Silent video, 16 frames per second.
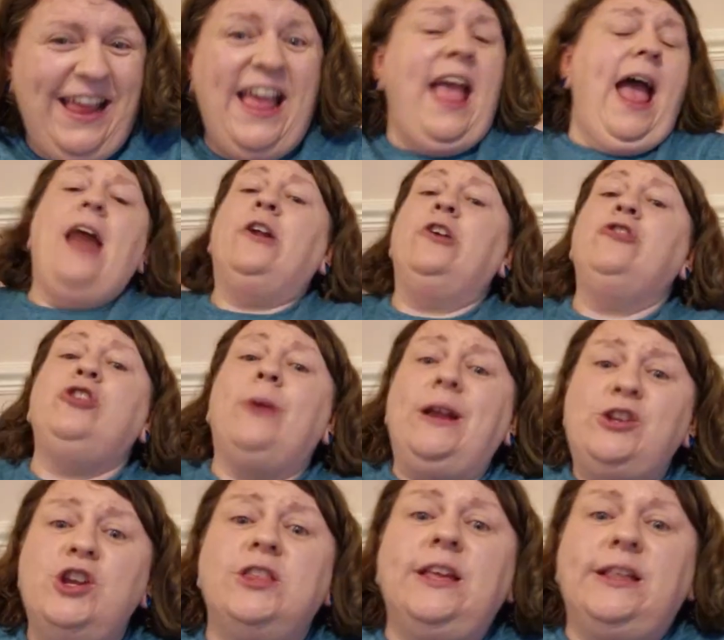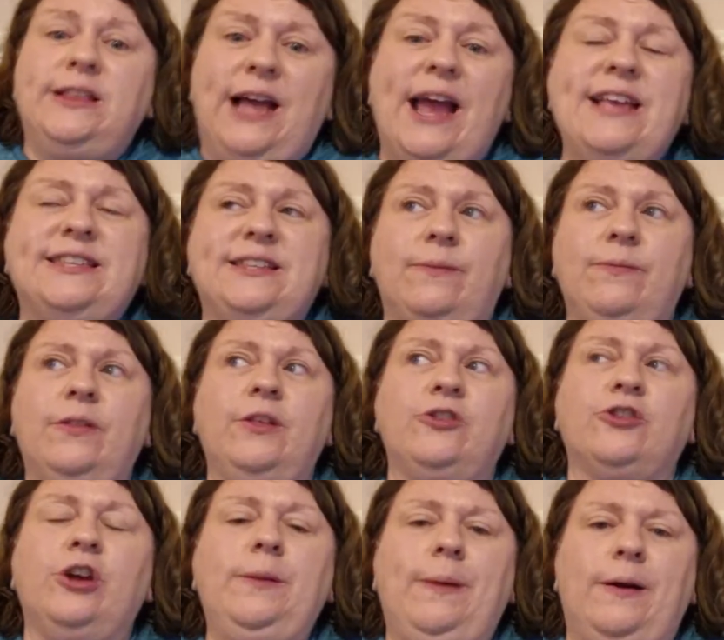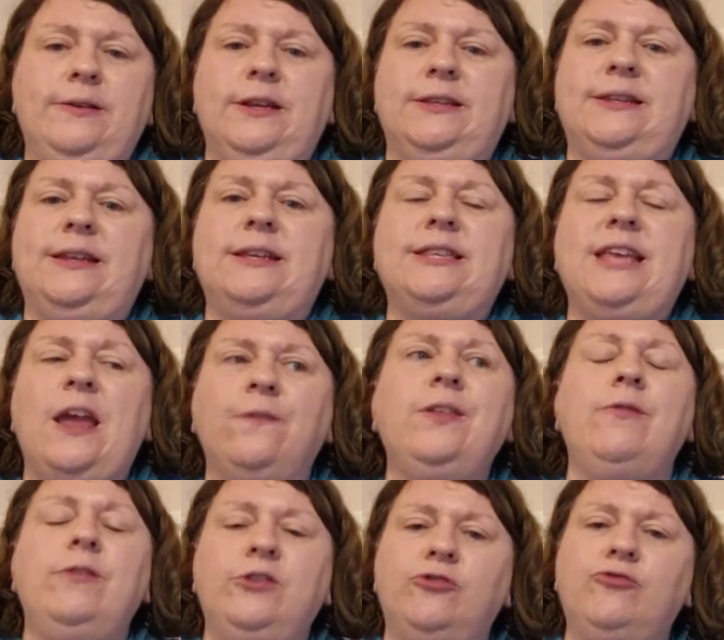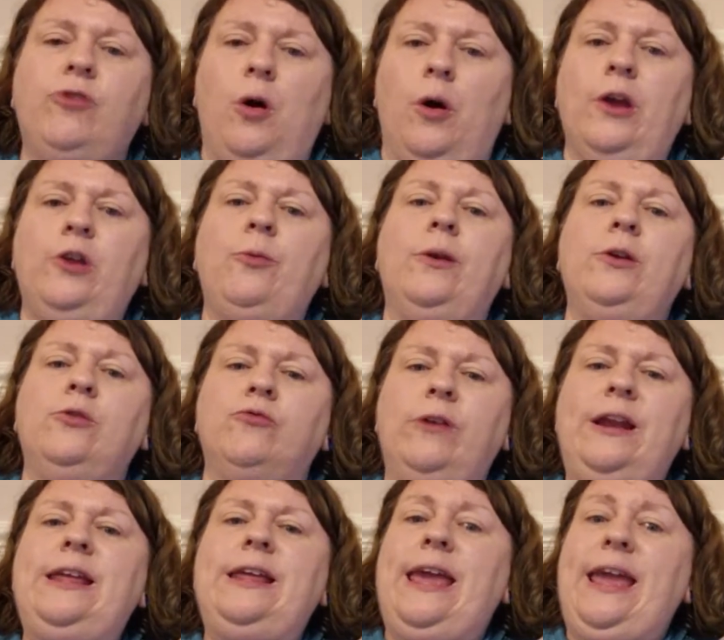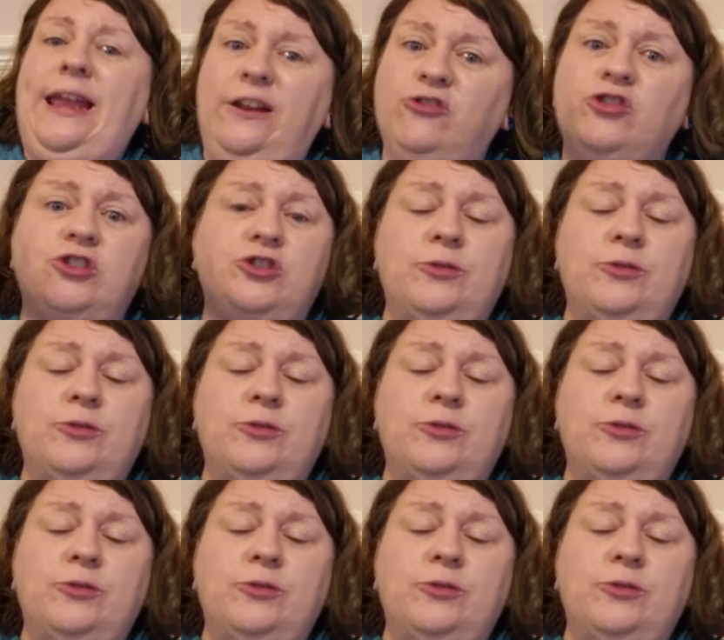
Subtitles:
And I do actually think that is something that's good about Disney, is if there is a ride where you're really keen just to